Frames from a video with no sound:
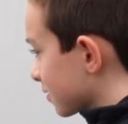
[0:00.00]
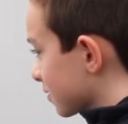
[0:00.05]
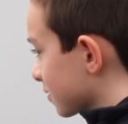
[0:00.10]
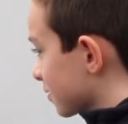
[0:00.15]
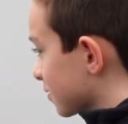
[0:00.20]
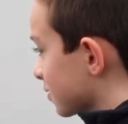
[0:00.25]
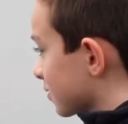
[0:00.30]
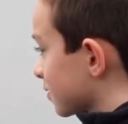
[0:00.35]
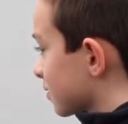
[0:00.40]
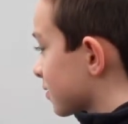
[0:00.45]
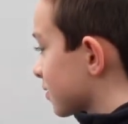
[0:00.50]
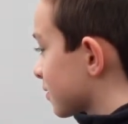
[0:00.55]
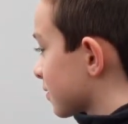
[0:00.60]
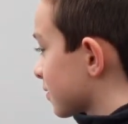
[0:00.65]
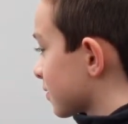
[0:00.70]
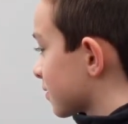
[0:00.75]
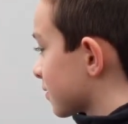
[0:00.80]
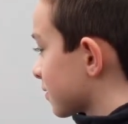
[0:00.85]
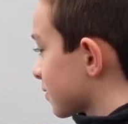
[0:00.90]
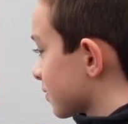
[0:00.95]

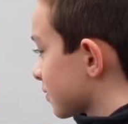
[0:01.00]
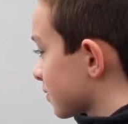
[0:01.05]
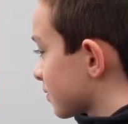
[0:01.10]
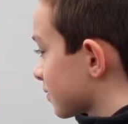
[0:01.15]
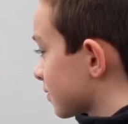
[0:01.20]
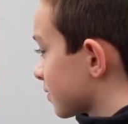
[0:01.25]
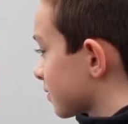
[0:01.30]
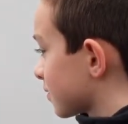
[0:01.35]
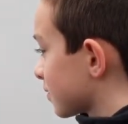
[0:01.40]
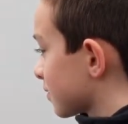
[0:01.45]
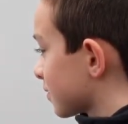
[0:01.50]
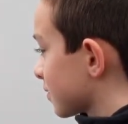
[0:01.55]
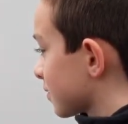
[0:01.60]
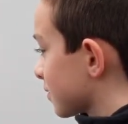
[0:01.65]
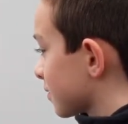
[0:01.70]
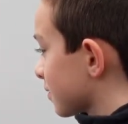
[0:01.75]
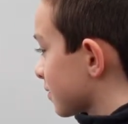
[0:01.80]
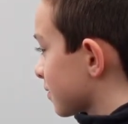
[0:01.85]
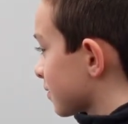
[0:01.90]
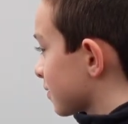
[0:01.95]

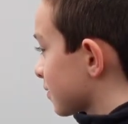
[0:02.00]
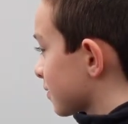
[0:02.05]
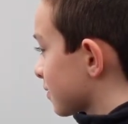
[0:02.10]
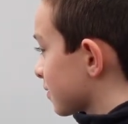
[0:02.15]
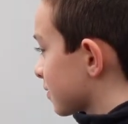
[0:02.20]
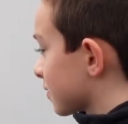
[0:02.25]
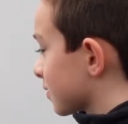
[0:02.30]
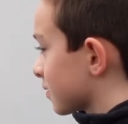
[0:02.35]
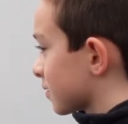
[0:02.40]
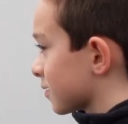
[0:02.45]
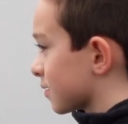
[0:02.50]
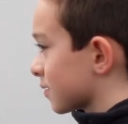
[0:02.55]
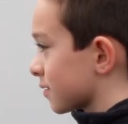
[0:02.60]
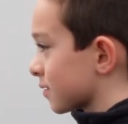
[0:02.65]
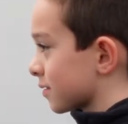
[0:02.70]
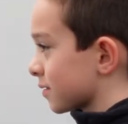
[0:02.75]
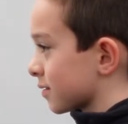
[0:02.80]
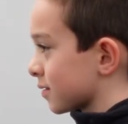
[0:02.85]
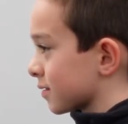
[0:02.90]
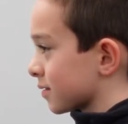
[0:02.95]

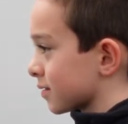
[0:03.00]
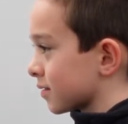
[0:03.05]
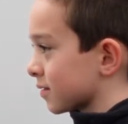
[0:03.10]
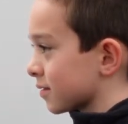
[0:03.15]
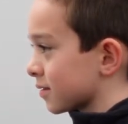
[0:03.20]
(silent)